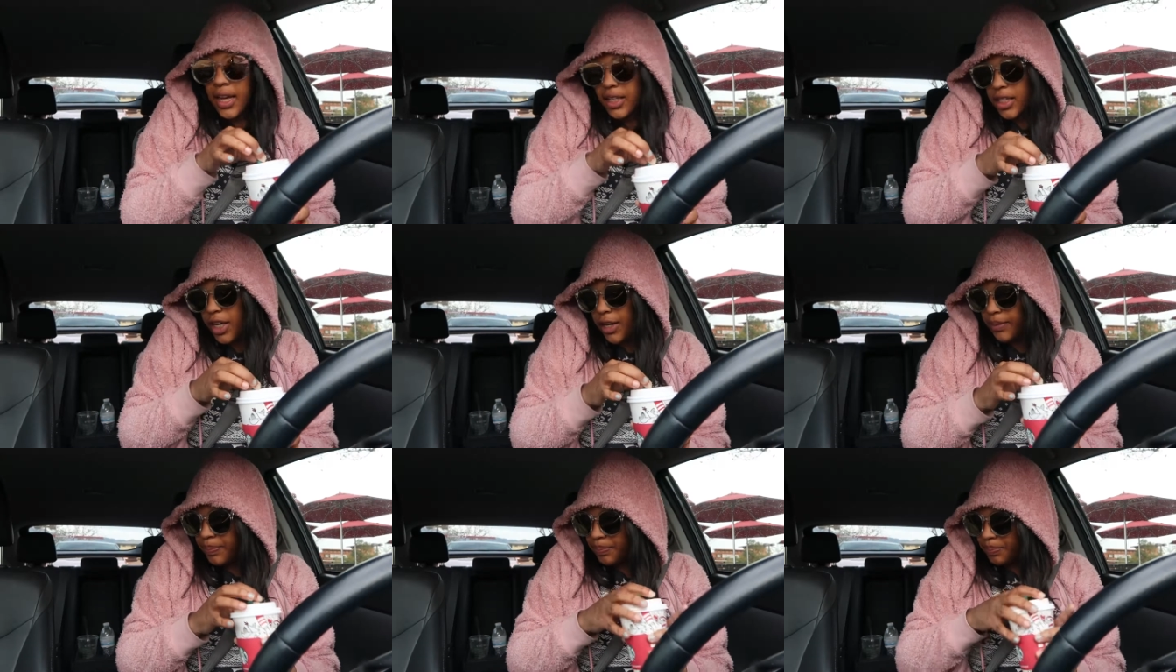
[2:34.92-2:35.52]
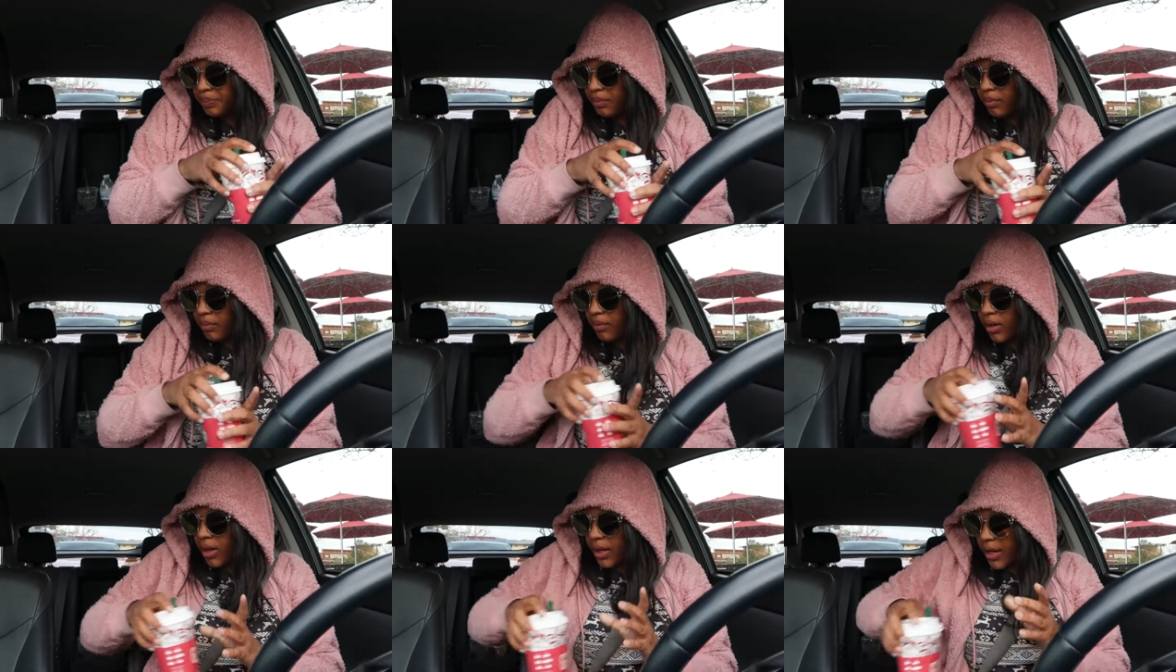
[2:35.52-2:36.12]
It's good.
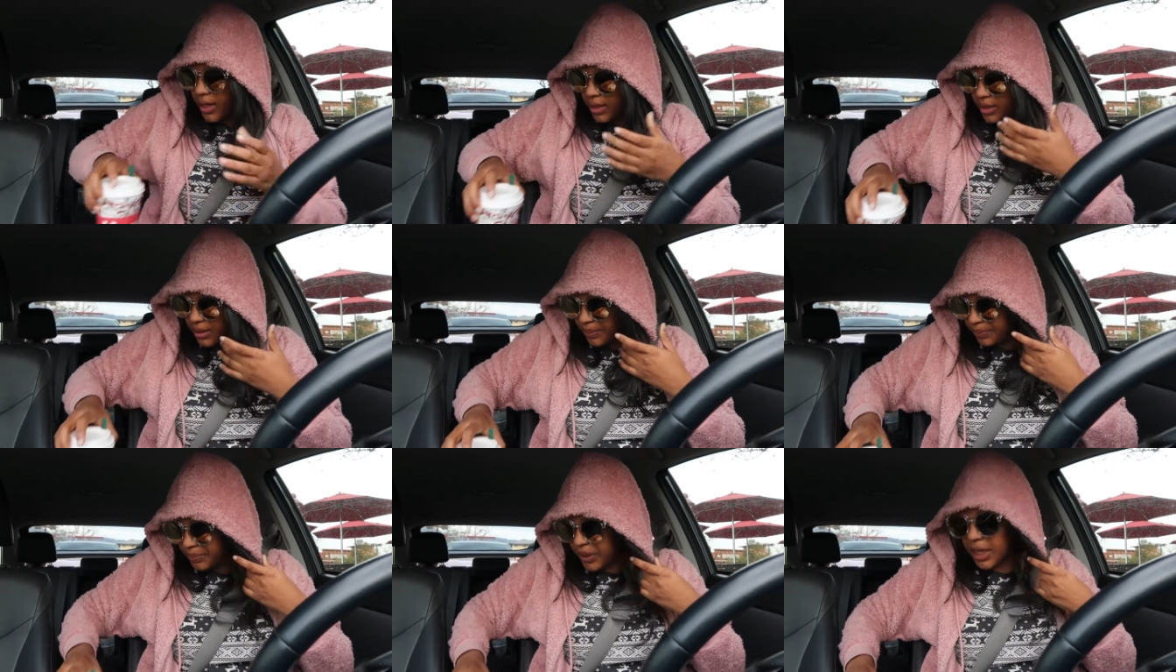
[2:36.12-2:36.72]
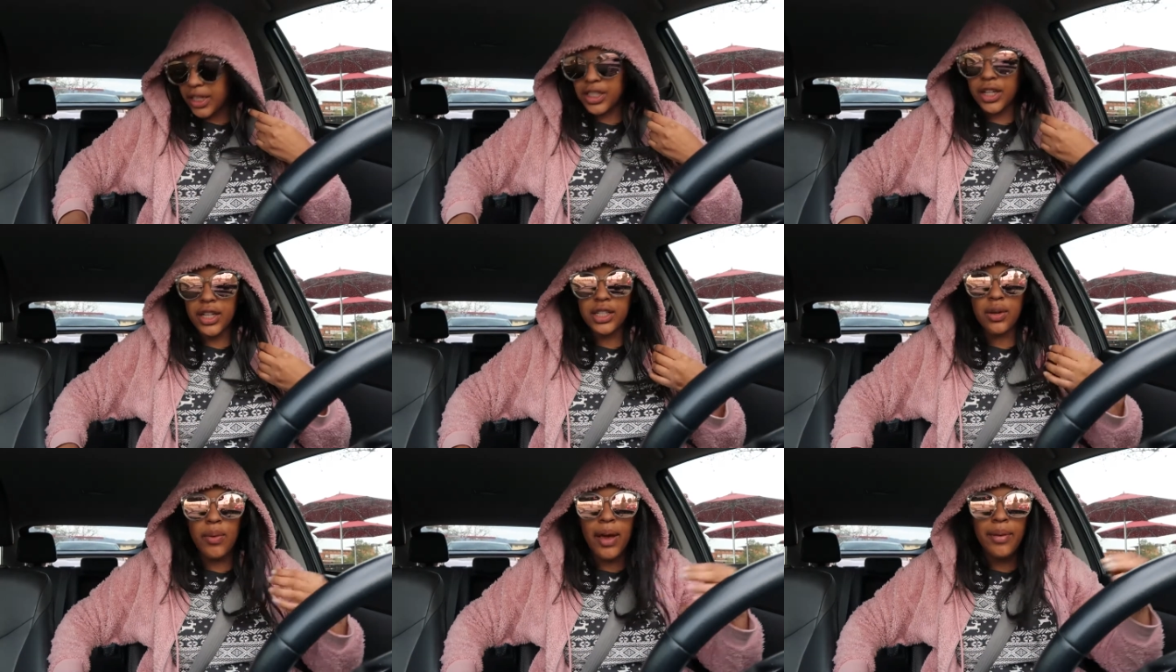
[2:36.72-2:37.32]
It's not as good
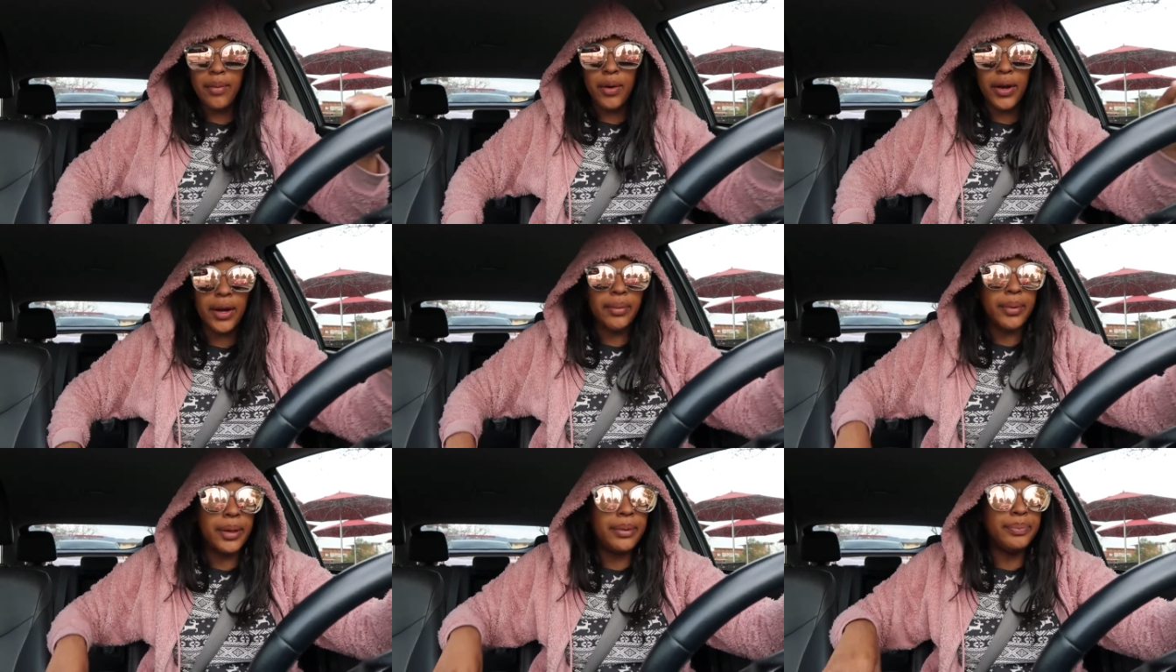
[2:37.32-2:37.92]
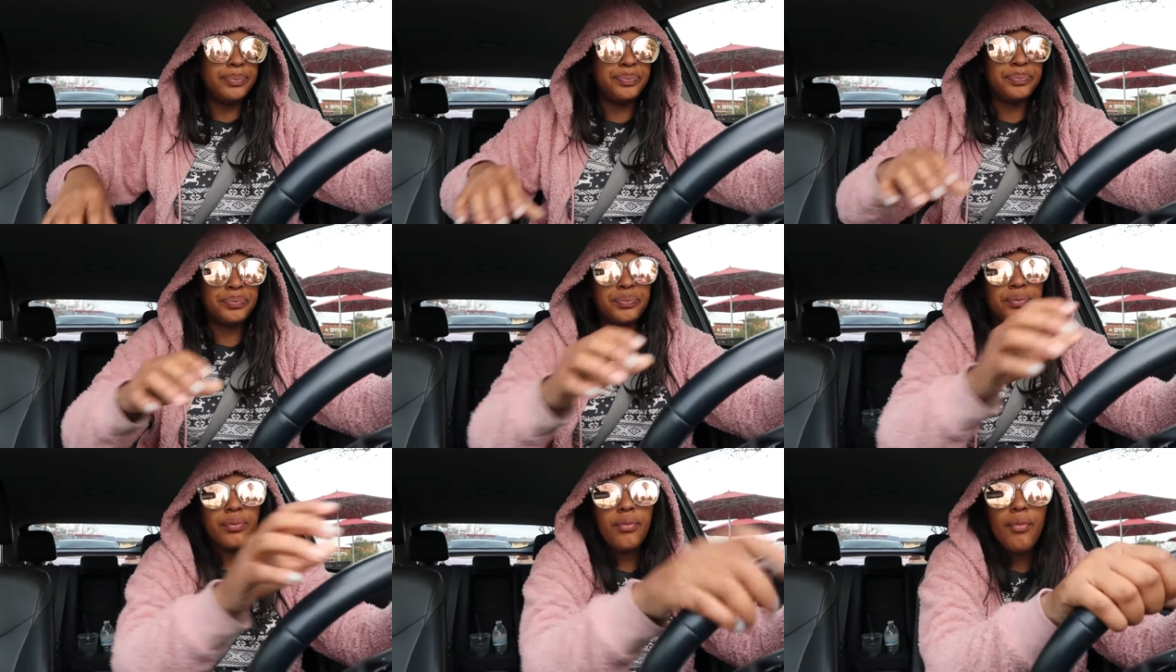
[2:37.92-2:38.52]
as a white mocha, but
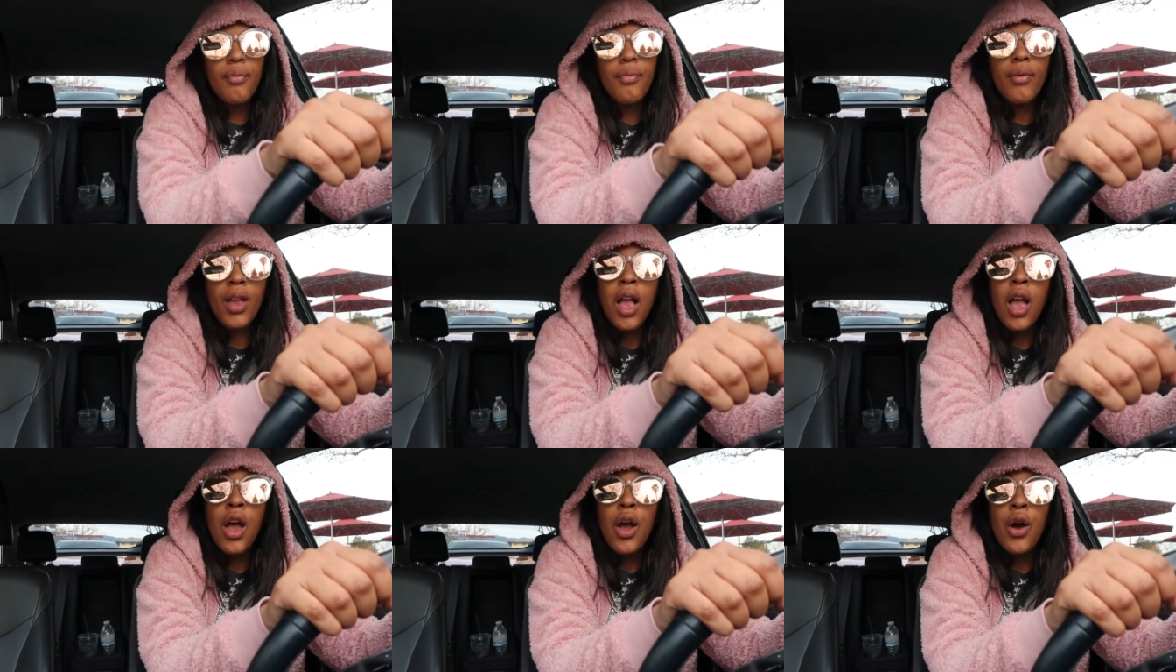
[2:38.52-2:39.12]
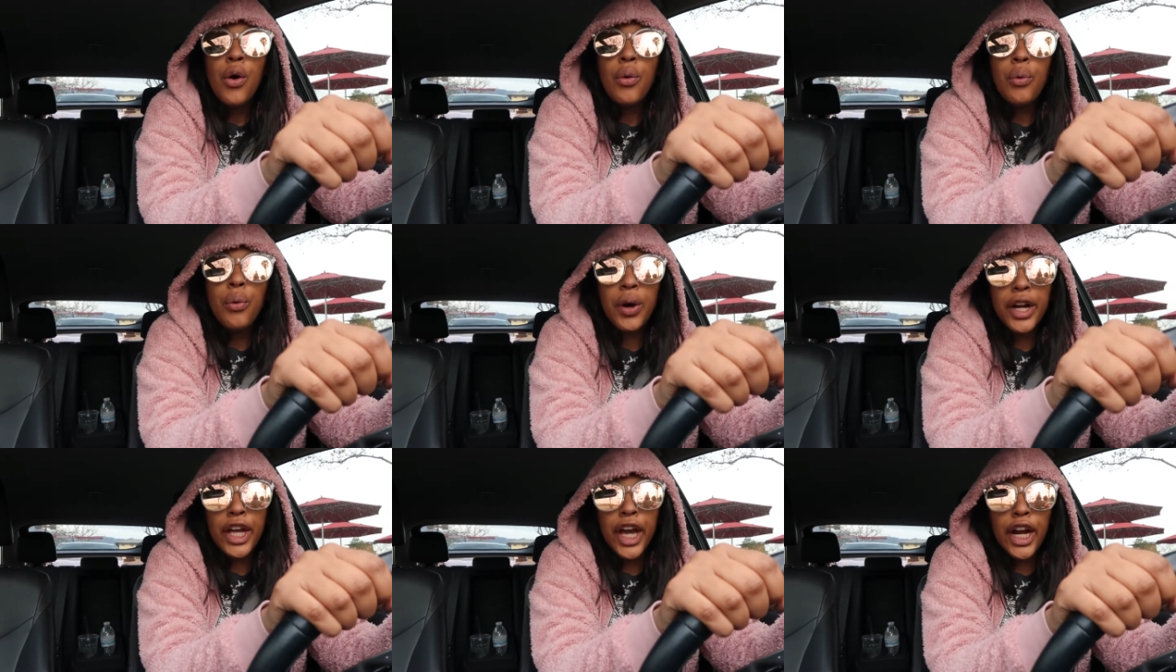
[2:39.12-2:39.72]

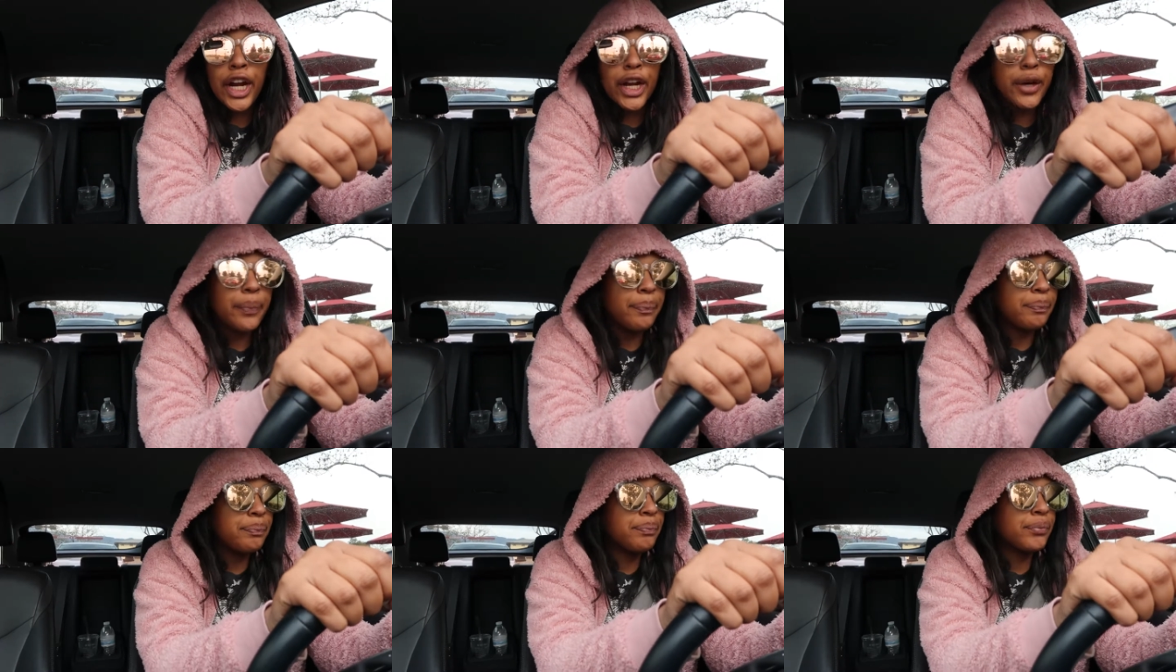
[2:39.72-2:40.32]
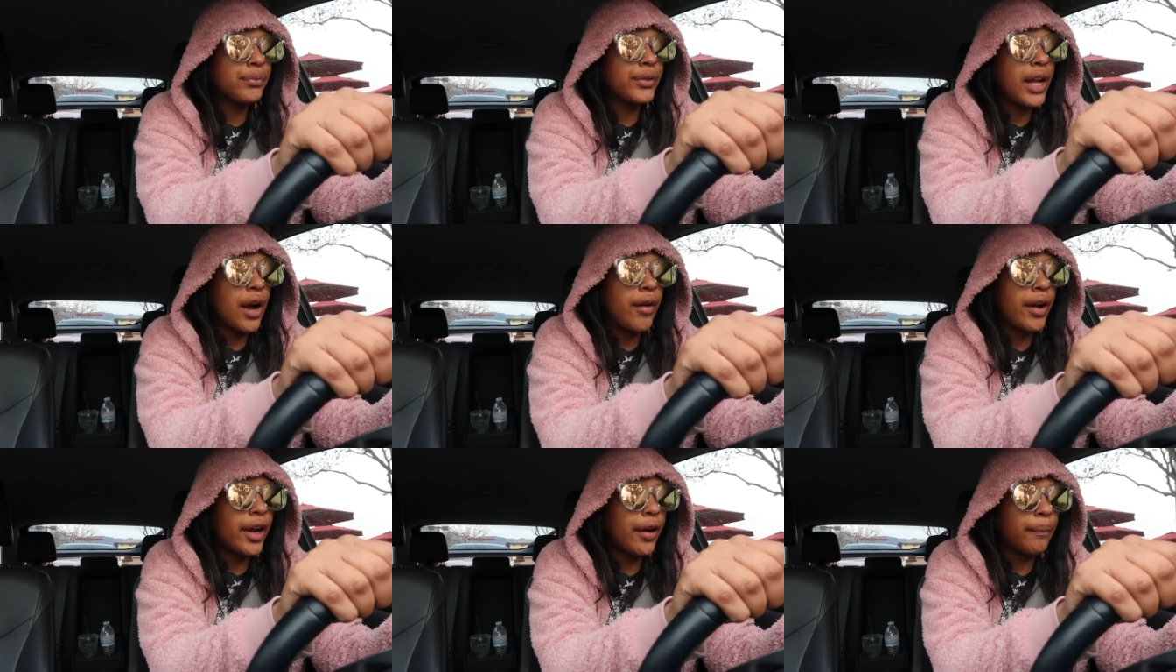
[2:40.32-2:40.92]
what are you gonna do?
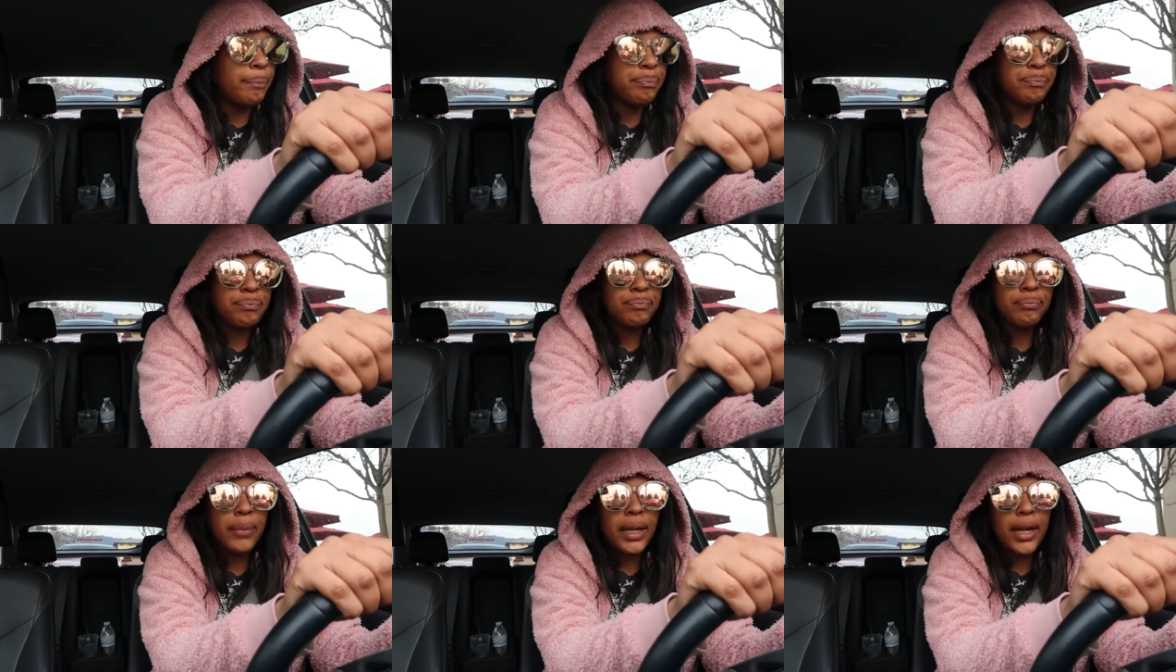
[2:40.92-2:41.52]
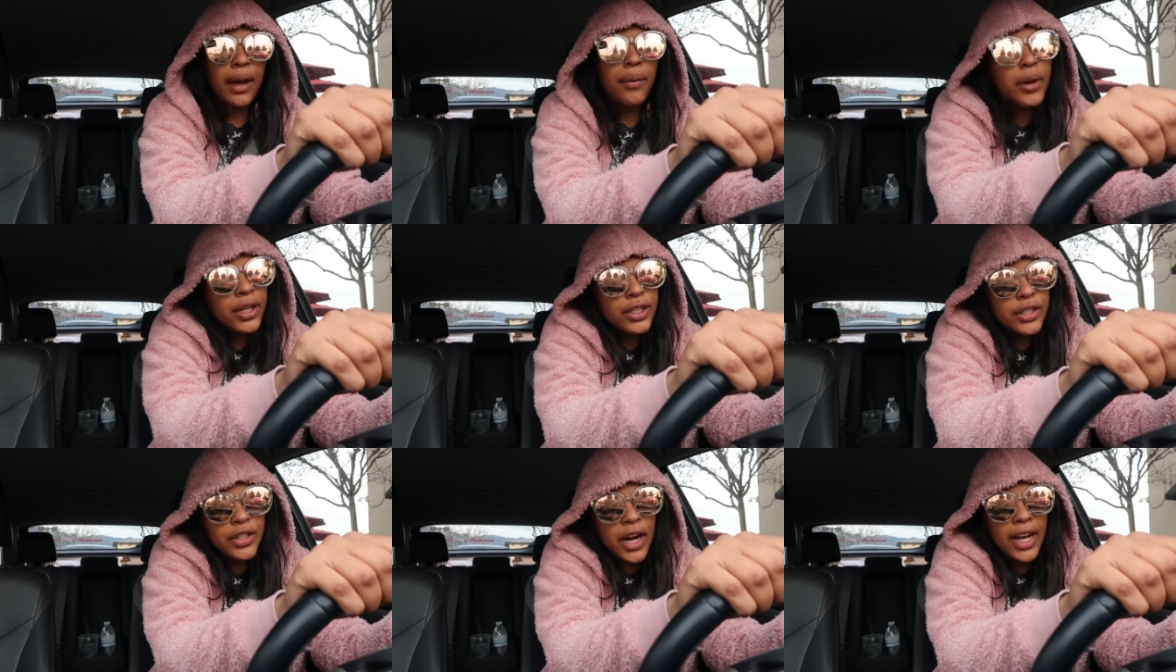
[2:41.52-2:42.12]
Now I know. But I wanted
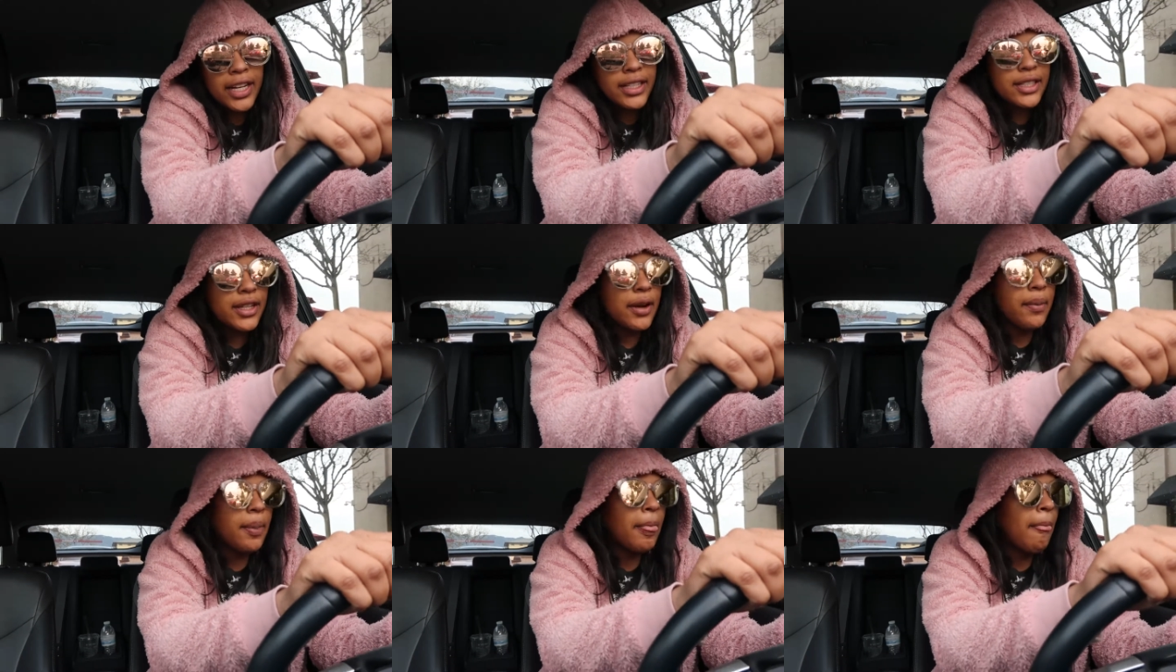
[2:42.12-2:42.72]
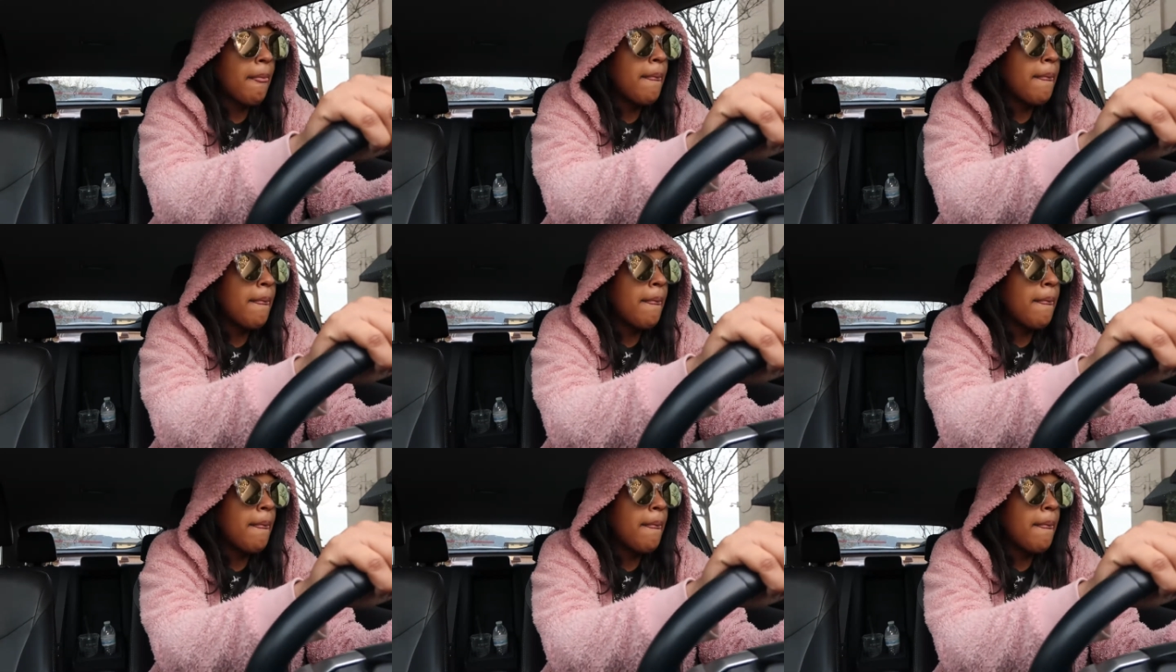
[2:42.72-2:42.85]
to try it, so.